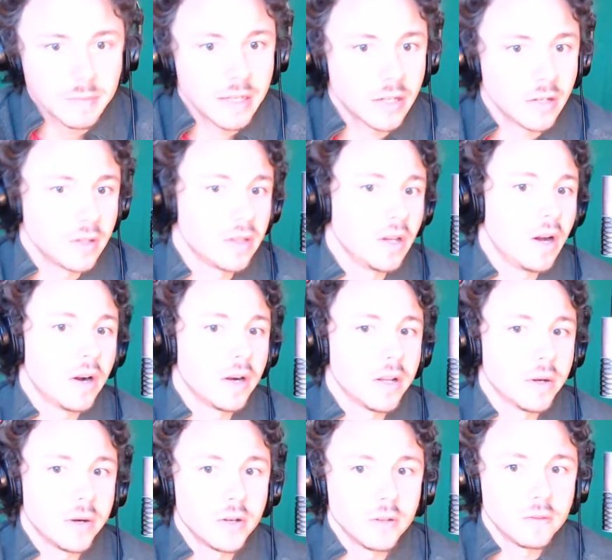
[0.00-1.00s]
maker of the
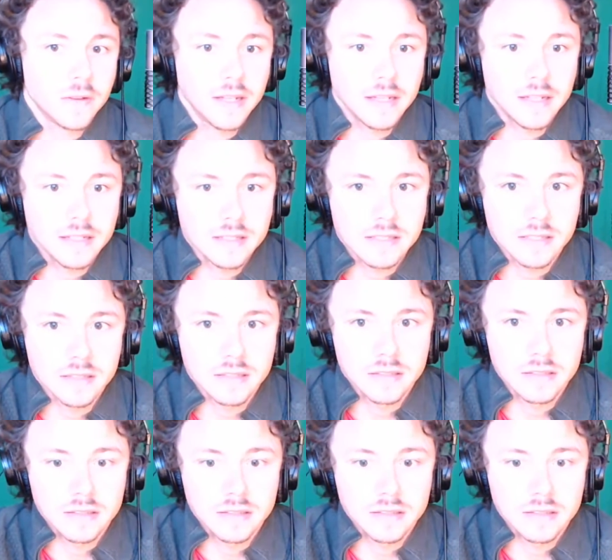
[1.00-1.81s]
audio interface and